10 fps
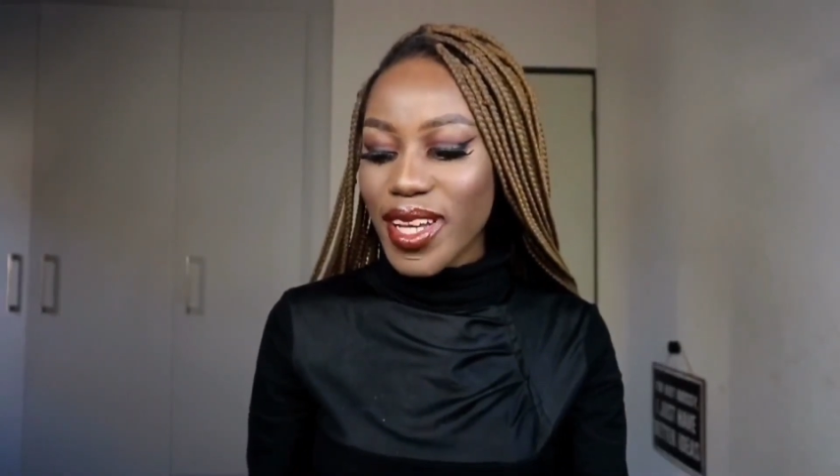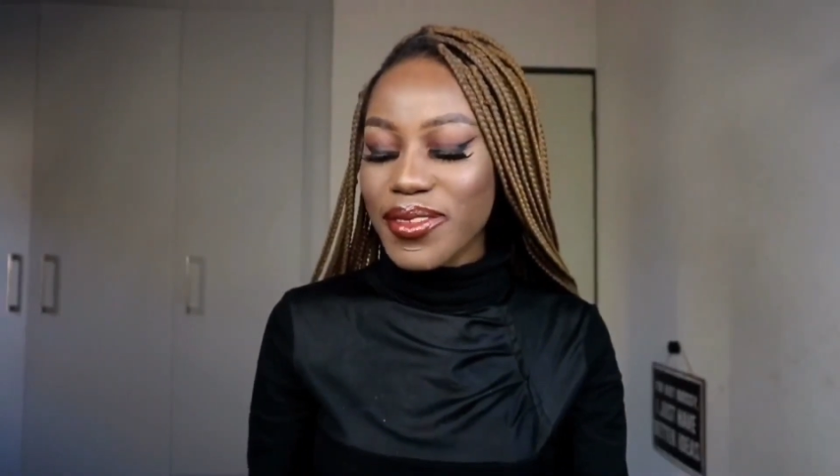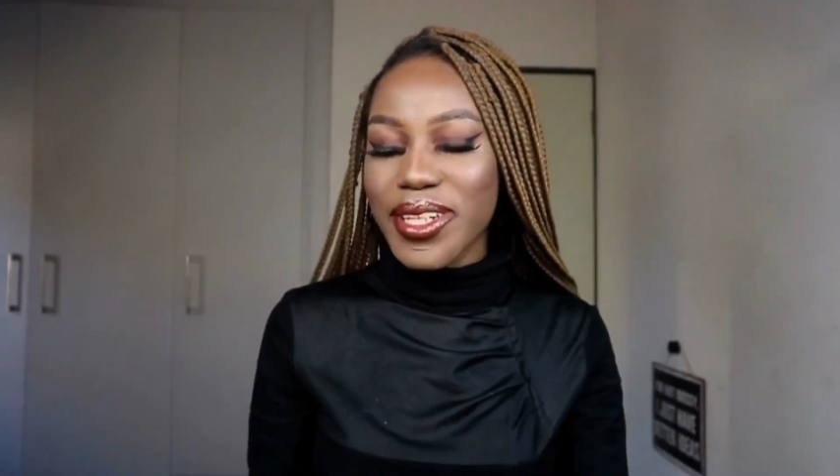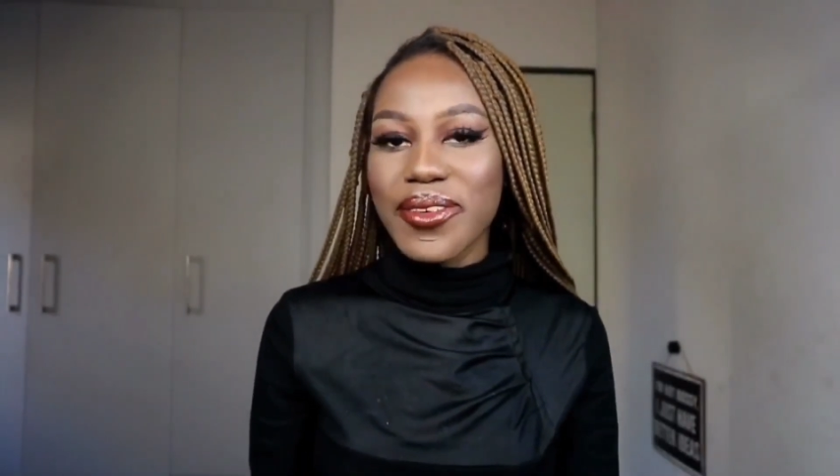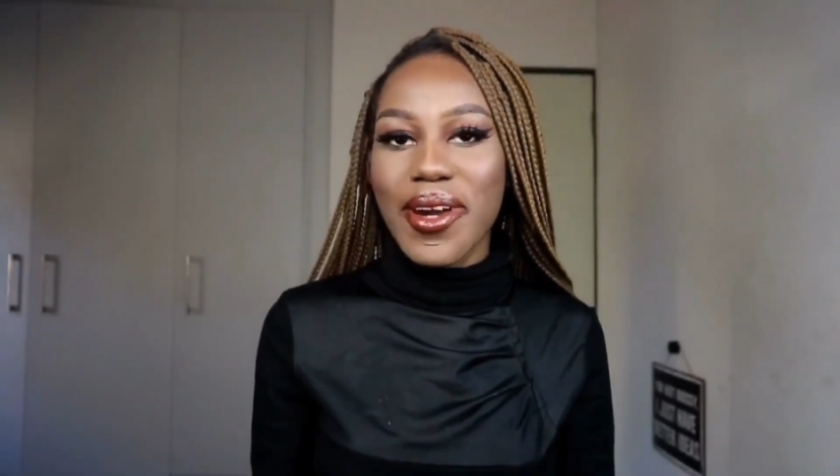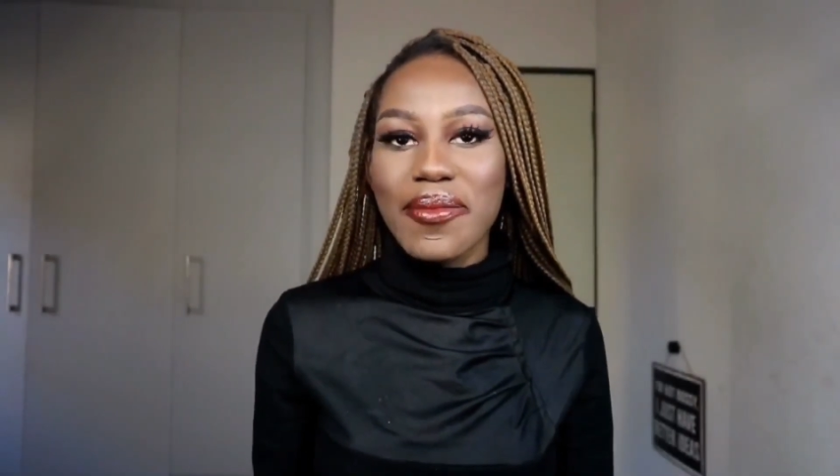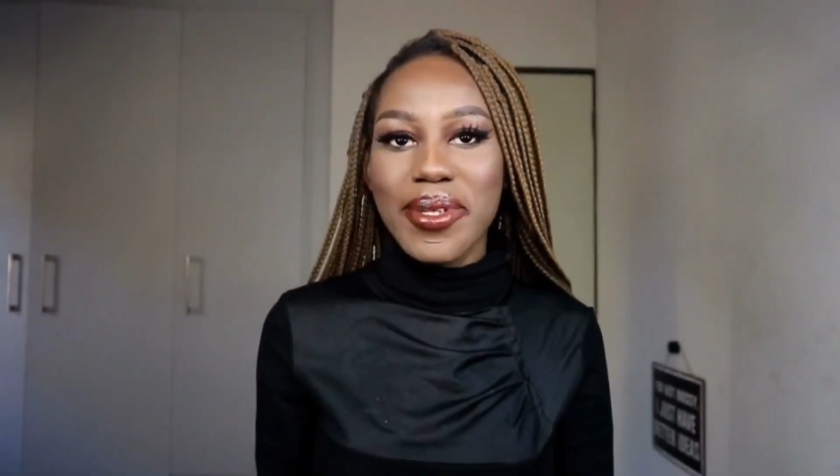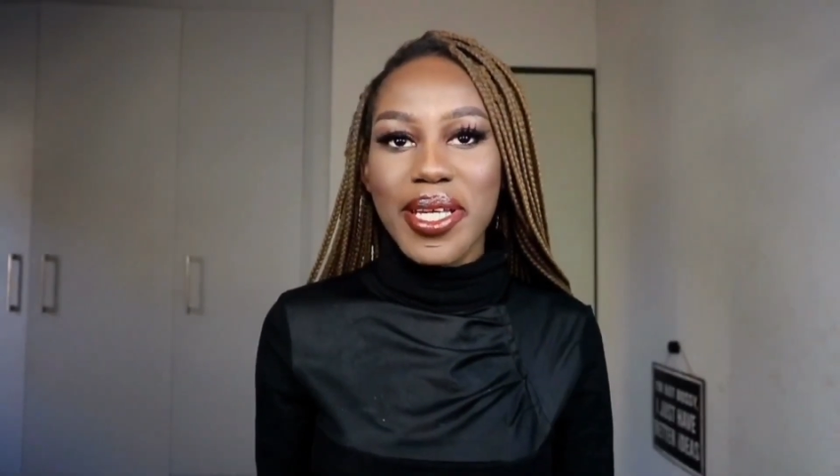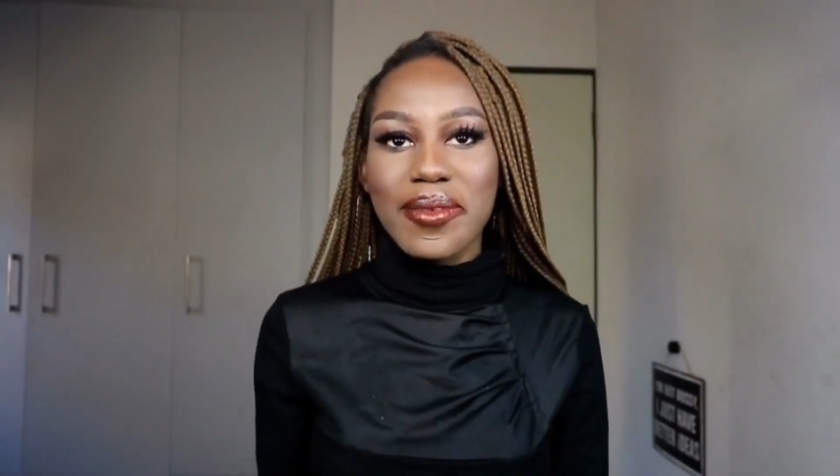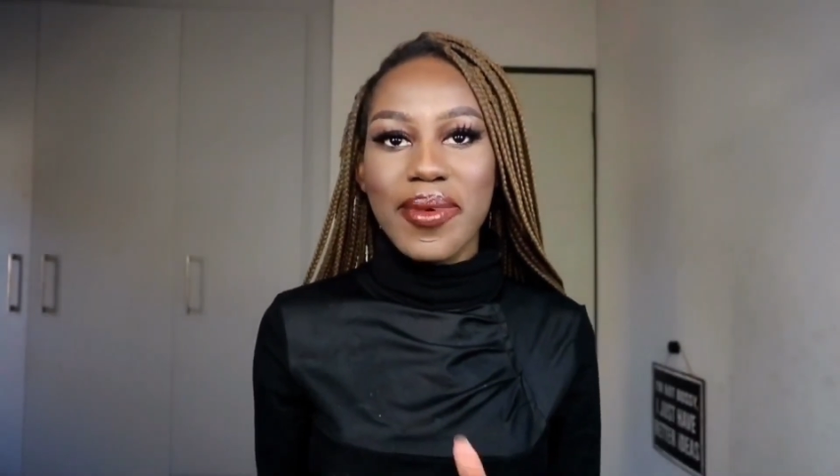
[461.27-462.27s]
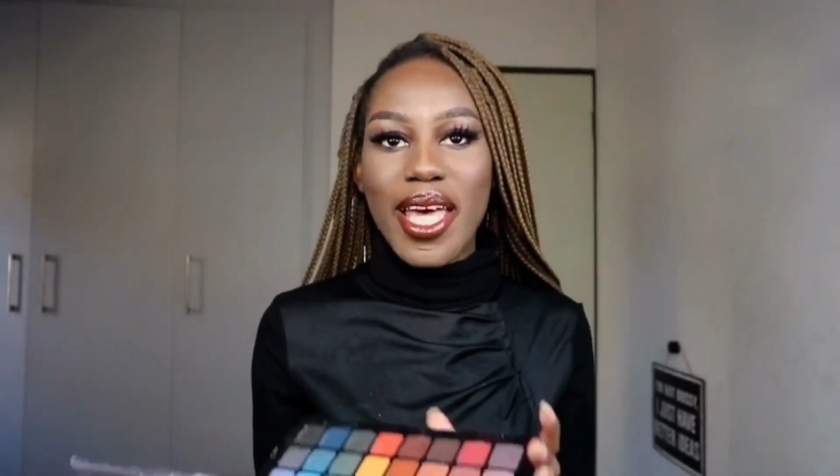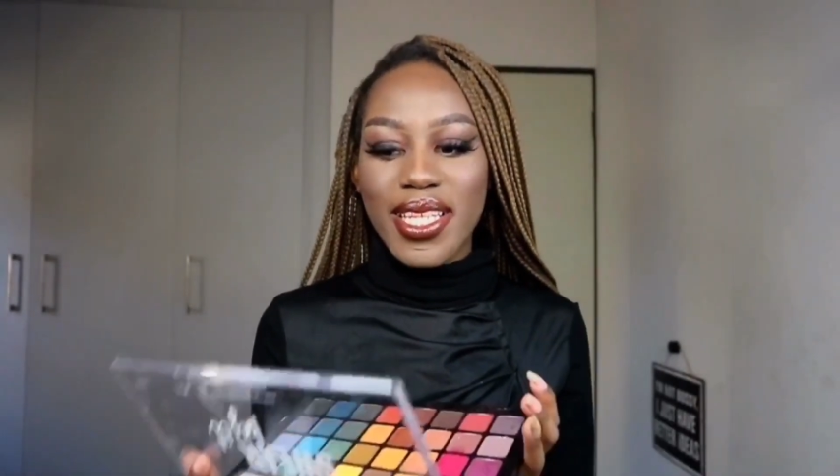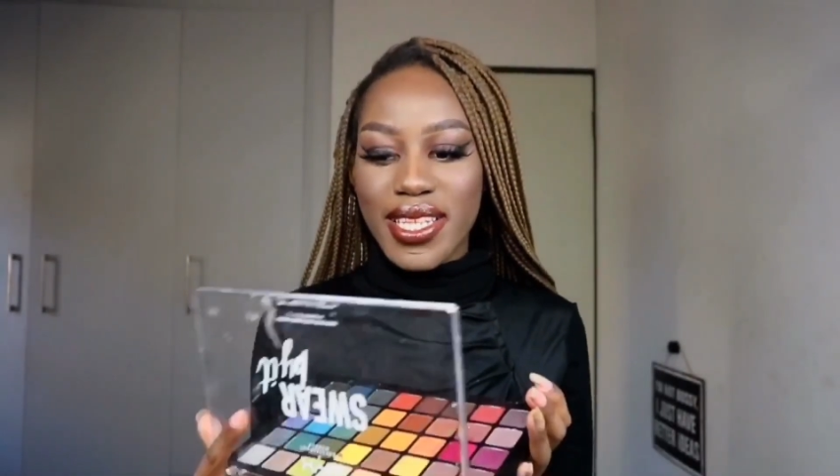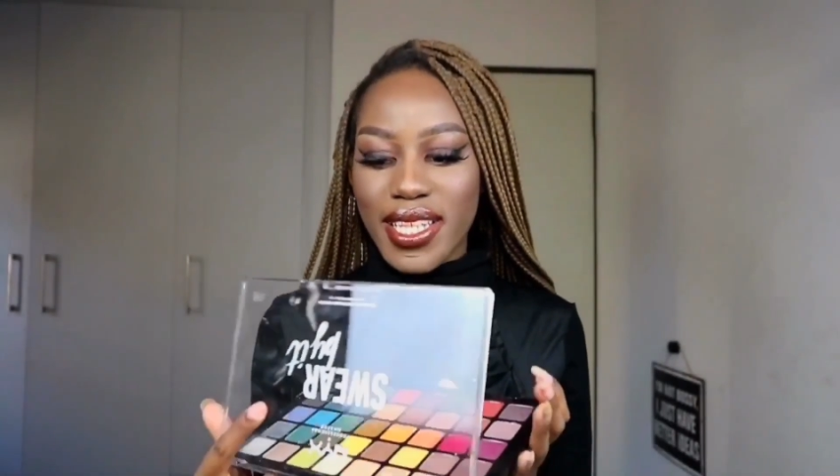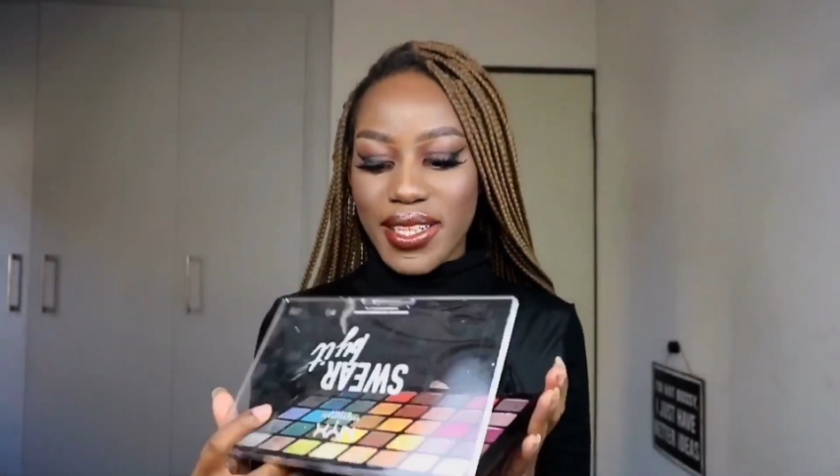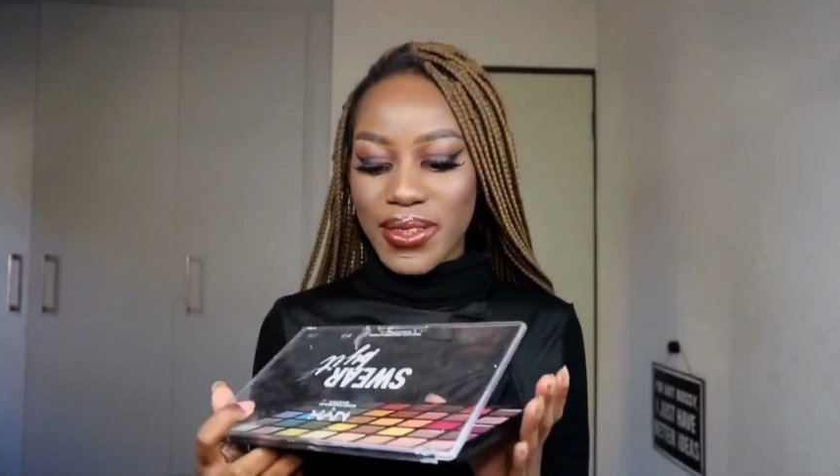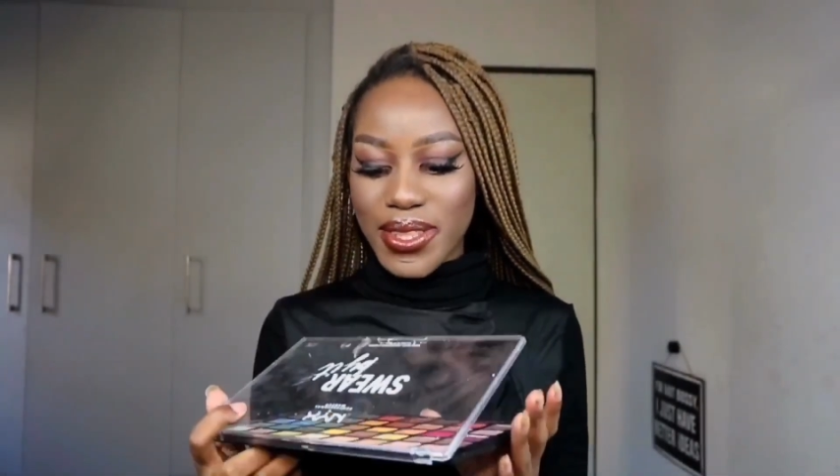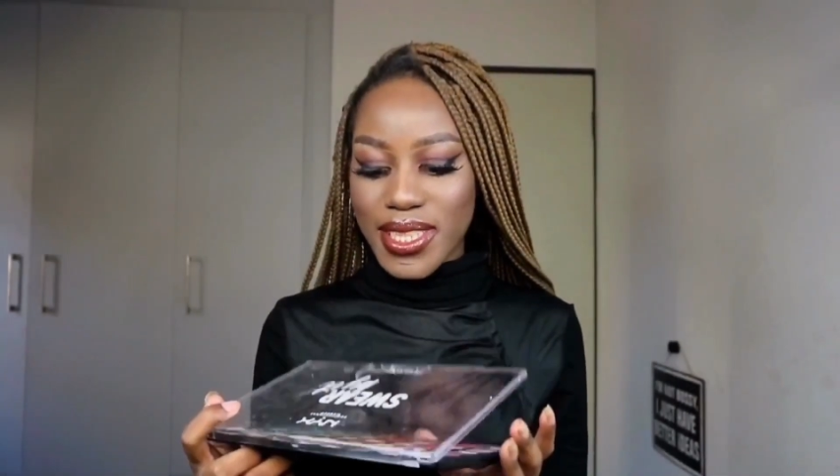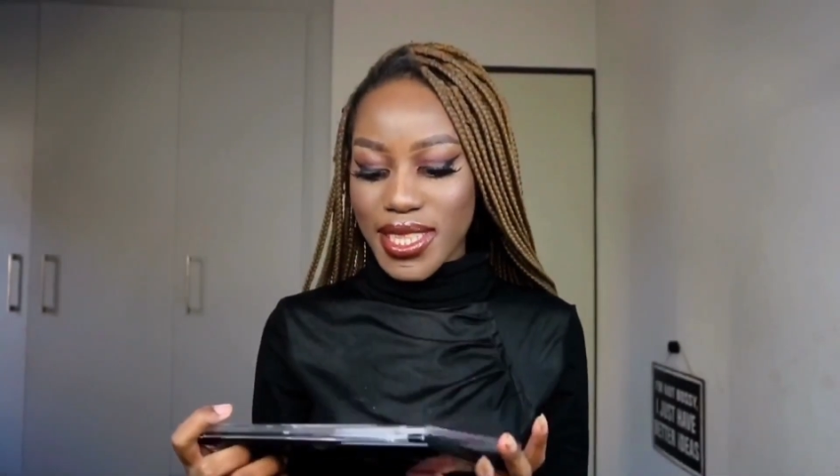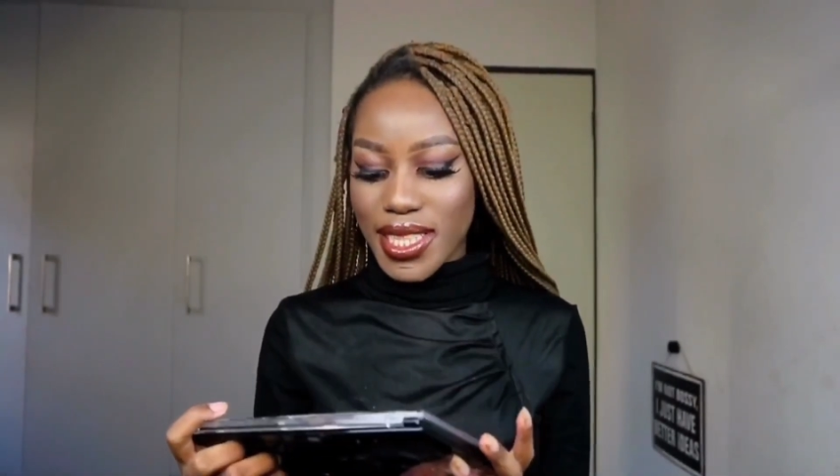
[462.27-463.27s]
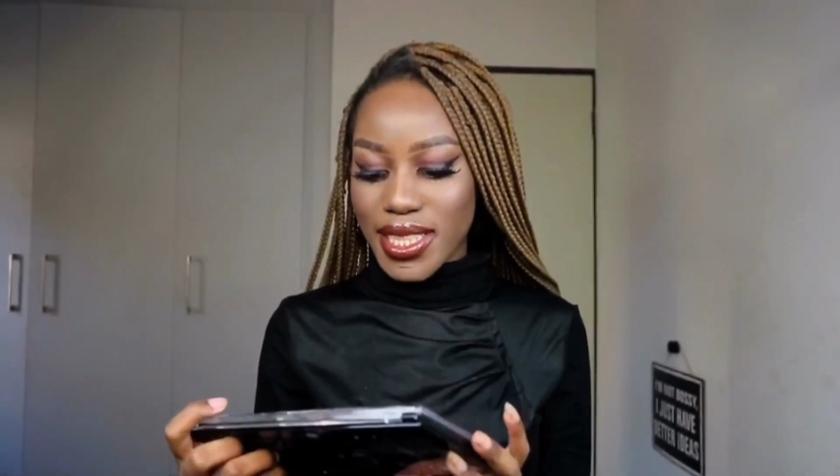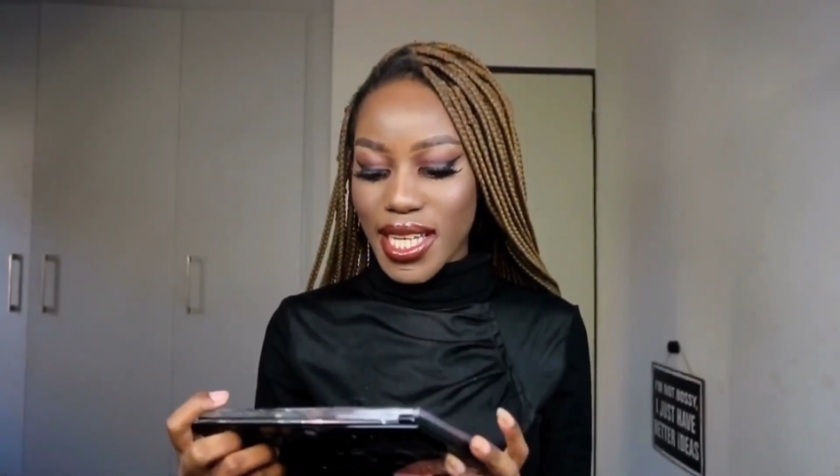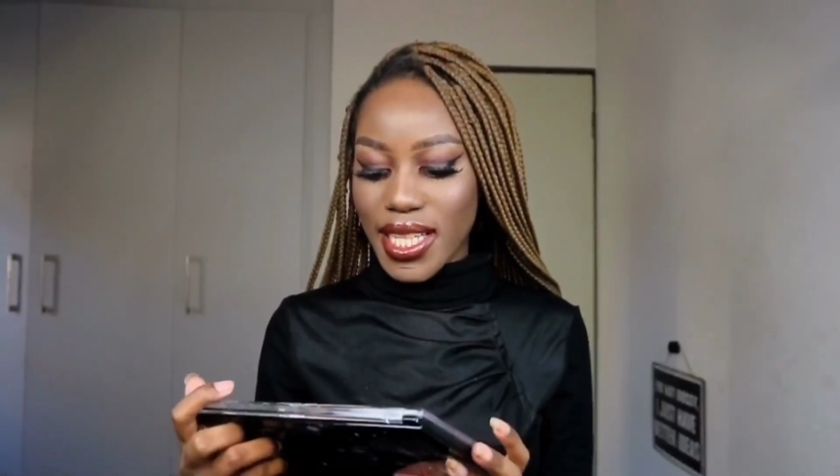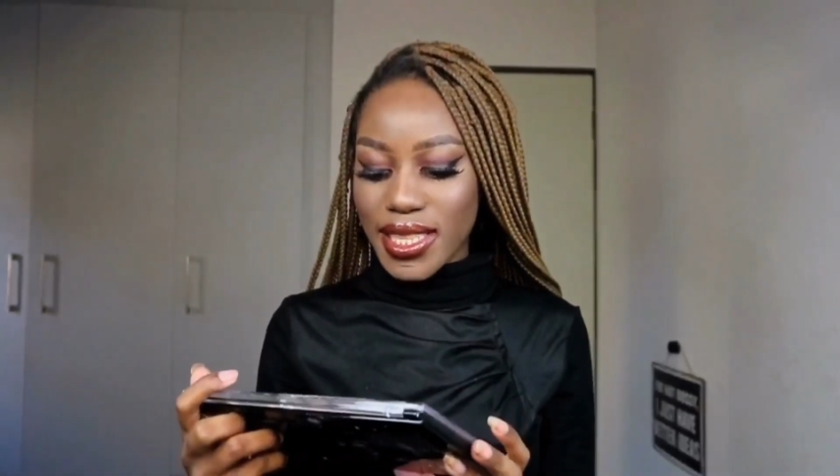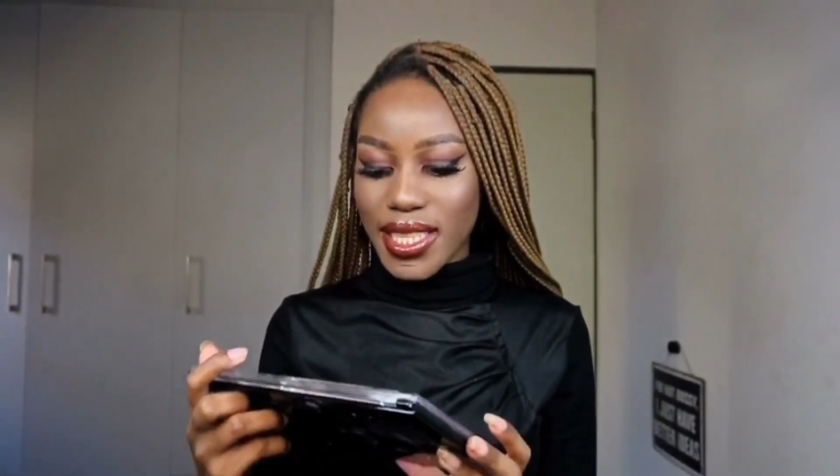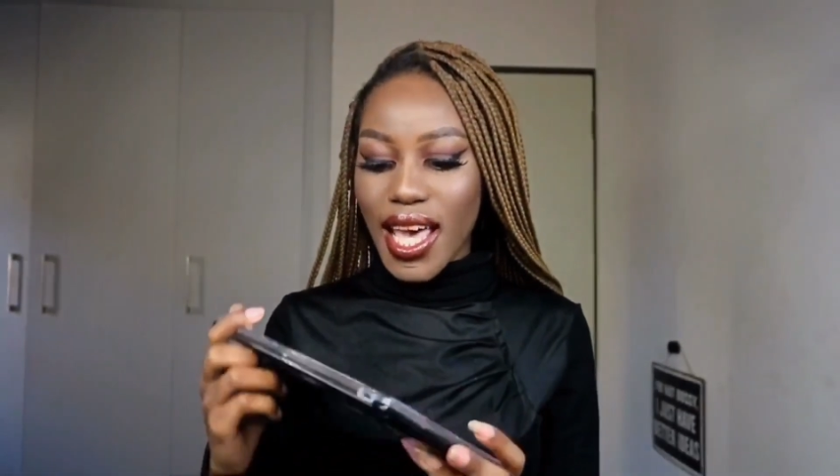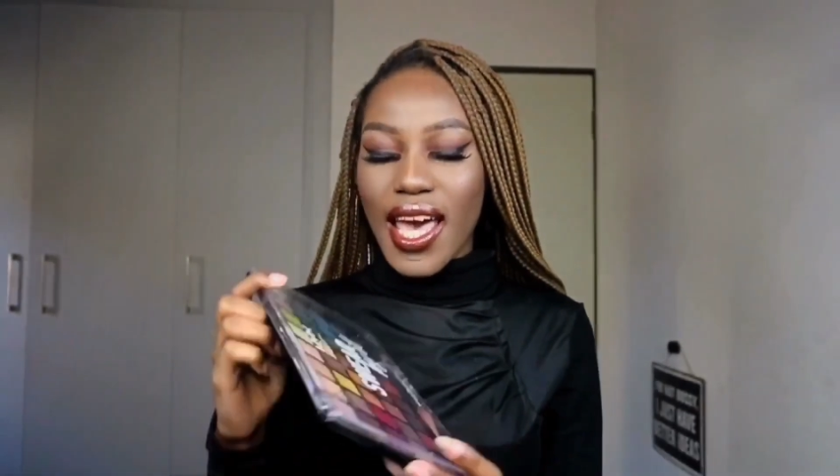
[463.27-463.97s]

gonna grab another palette that they also sent us,